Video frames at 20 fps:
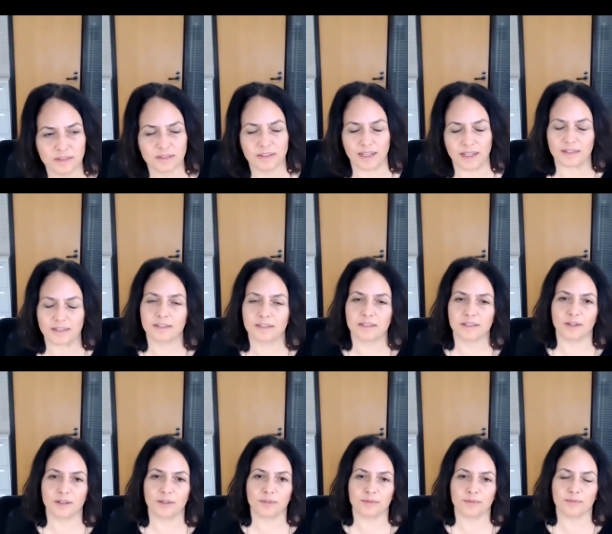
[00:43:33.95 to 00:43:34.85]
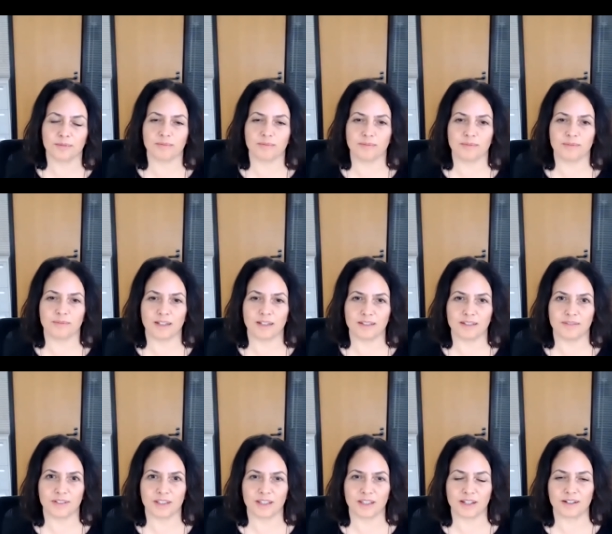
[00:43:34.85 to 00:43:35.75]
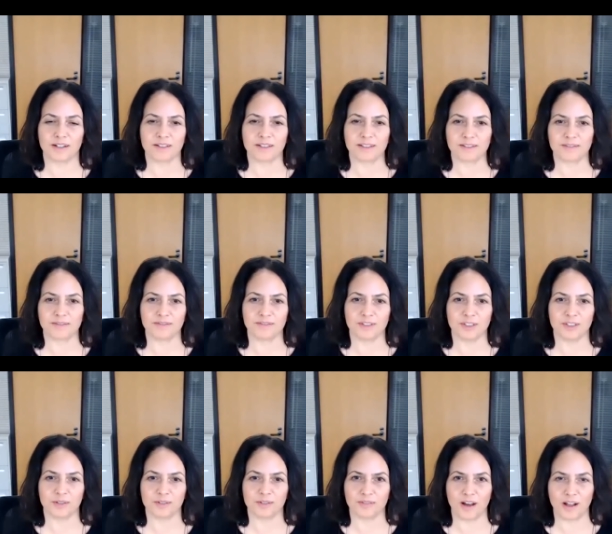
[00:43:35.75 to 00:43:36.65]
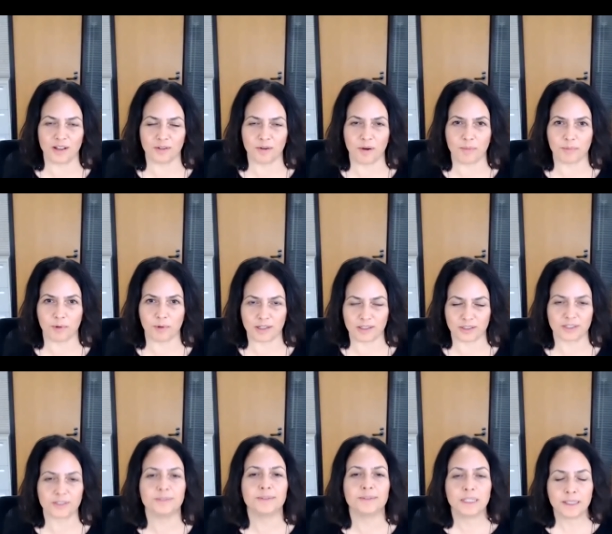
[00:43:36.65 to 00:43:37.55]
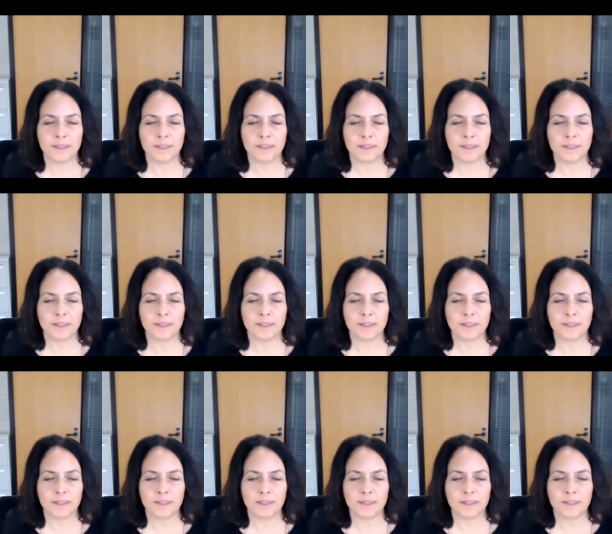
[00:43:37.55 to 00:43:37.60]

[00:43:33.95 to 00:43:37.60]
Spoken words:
Yes. So I'll leave it there and do a follow-up question.